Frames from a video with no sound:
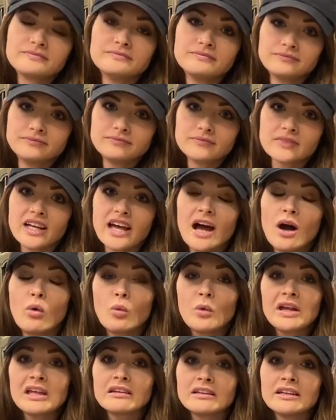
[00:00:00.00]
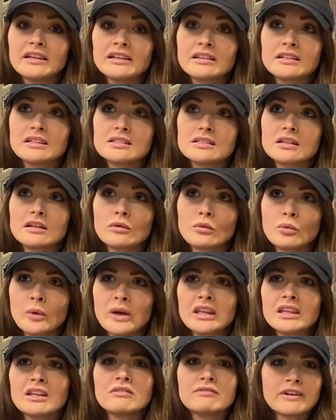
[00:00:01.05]
Mm-hmm. At
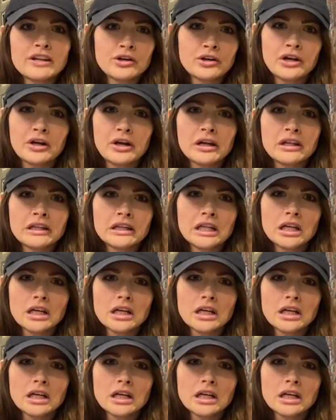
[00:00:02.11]
Wheatland Veterinary Clinic.